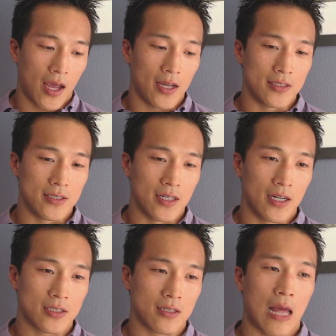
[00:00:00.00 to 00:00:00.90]

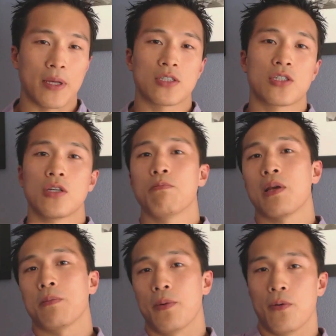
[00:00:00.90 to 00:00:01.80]
And so that means
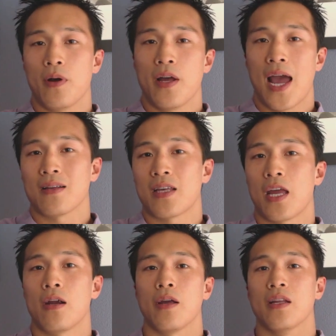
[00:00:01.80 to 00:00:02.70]
2 people had
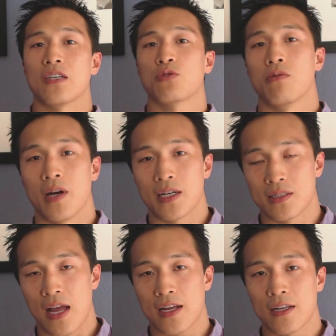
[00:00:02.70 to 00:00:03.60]
to carry an extra
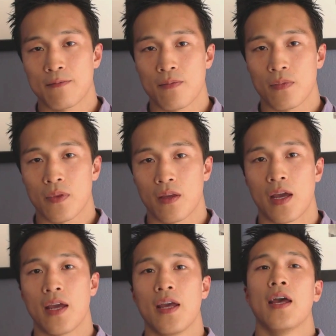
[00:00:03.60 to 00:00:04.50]
rucksack.
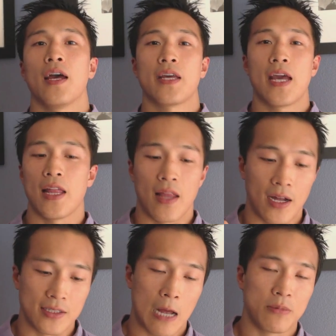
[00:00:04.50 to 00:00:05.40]
Okay,
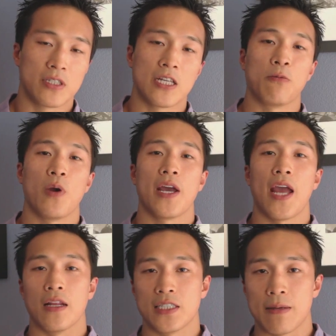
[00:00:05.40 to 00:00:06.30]
again, on top of the team
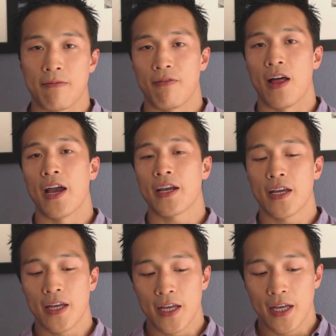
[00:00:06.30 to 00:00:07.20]
weight and the team
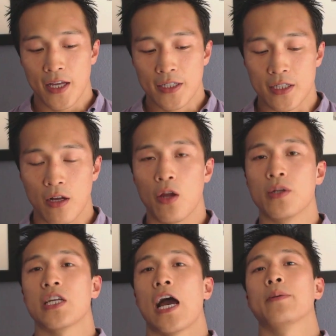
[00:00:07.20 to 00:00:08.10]
flag.
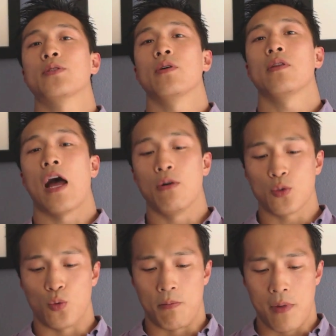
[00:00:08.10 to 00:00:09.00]
So there were times when
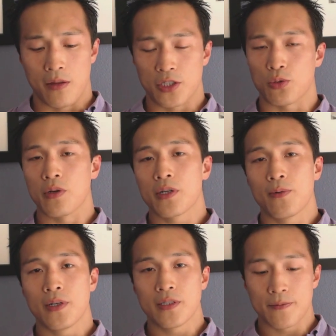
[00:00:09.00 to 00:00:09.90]
I was among the
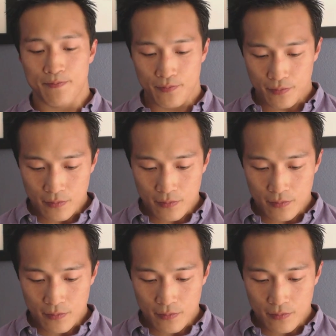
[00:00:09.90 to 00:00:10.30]
stronger ones.